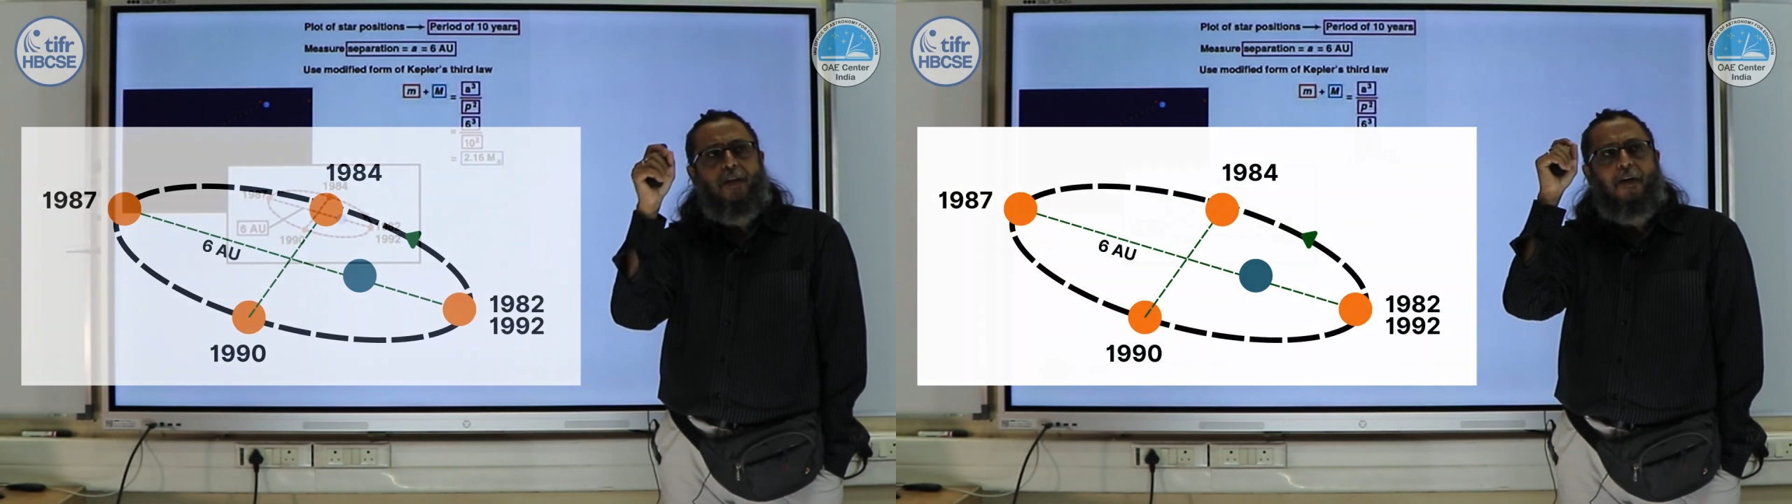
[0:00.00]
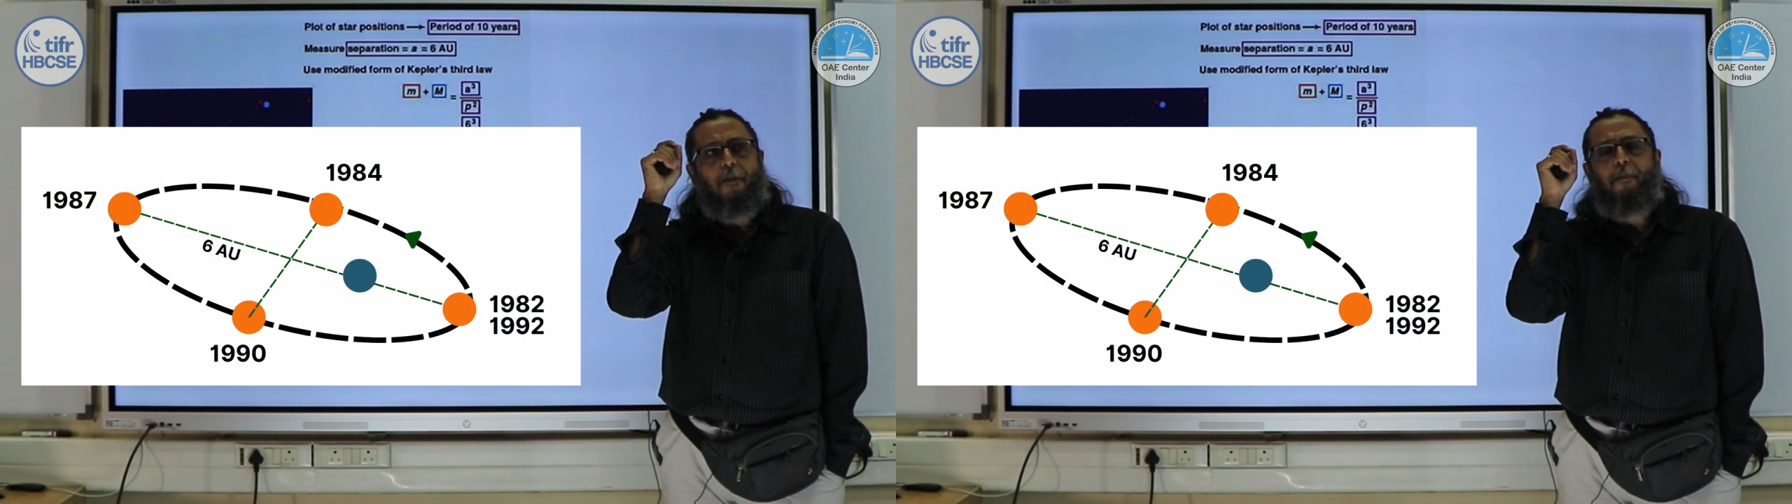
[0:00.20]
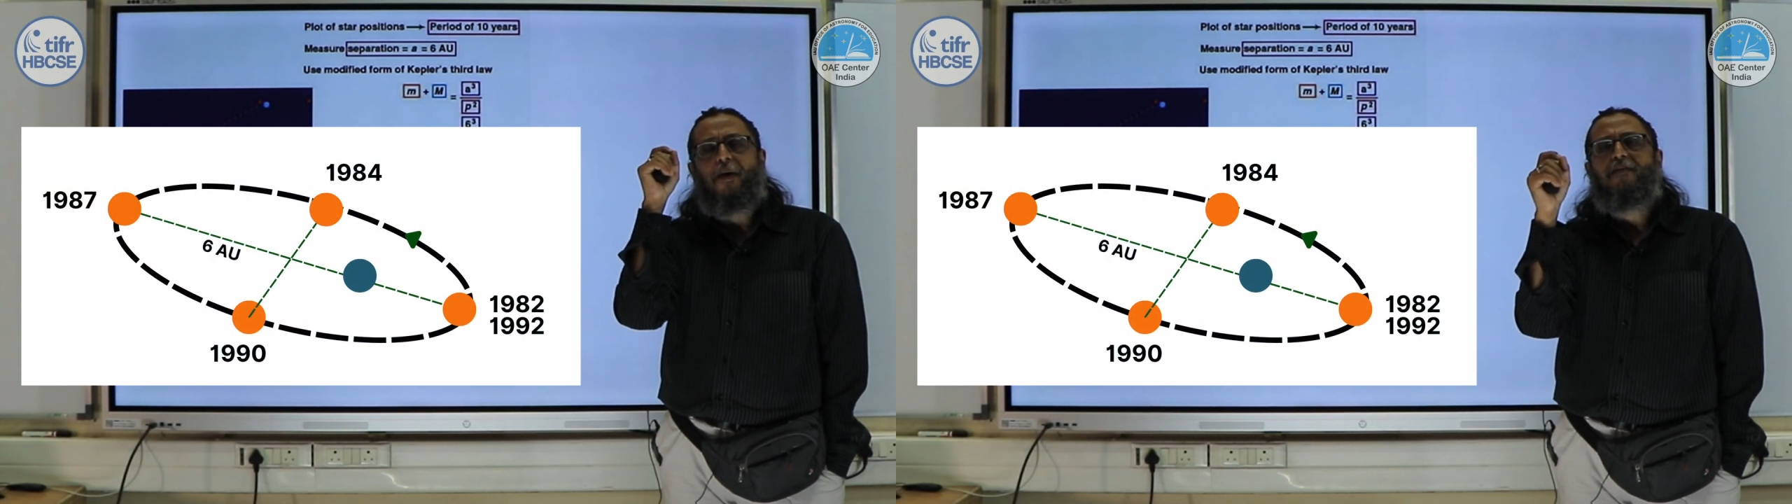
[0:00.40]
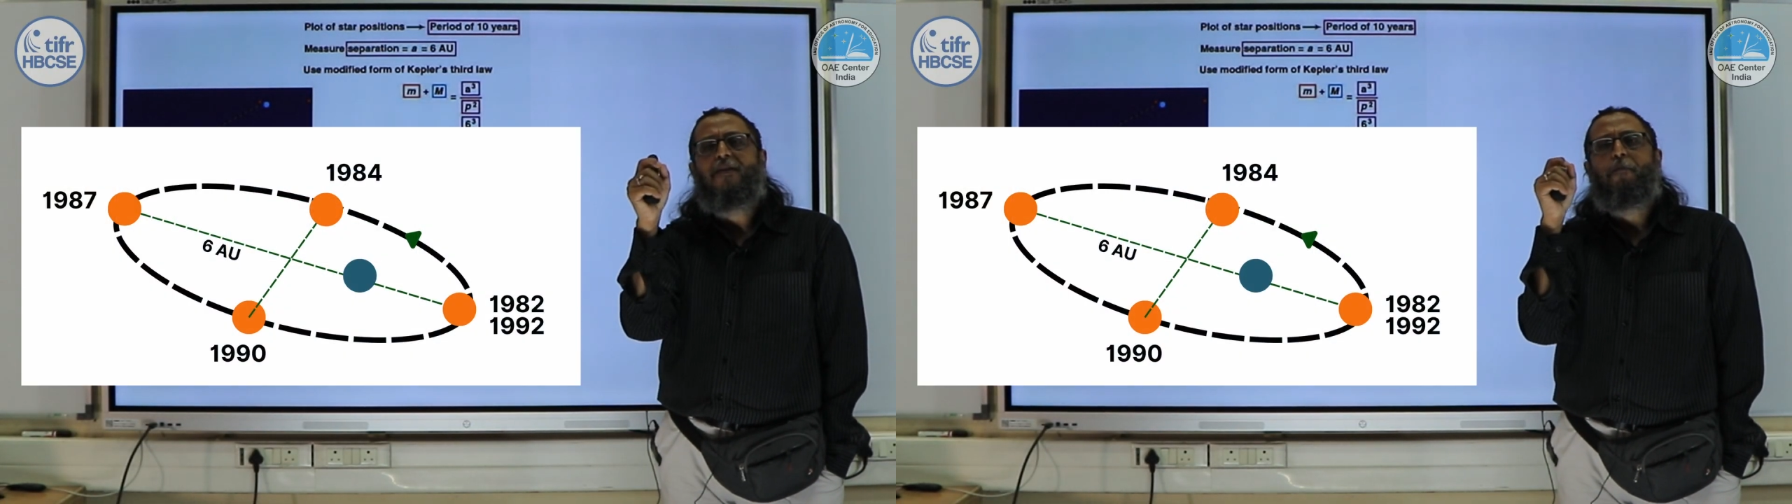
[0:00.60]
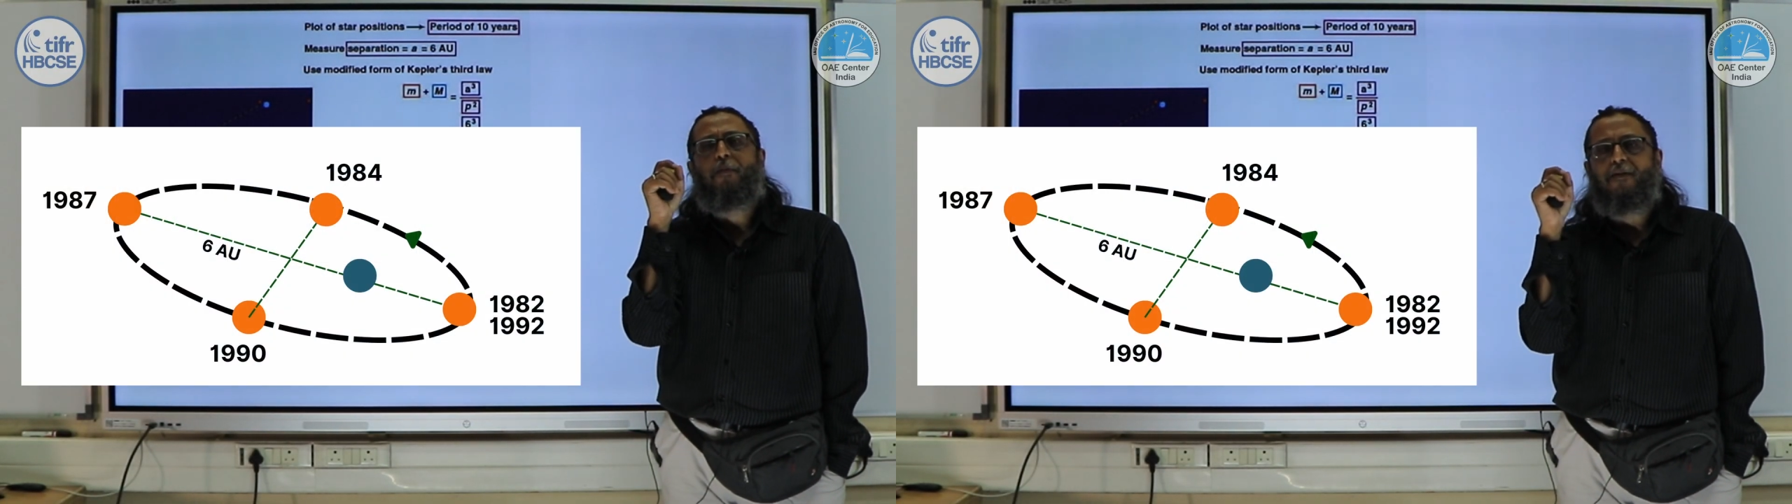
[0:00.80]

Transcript: the basic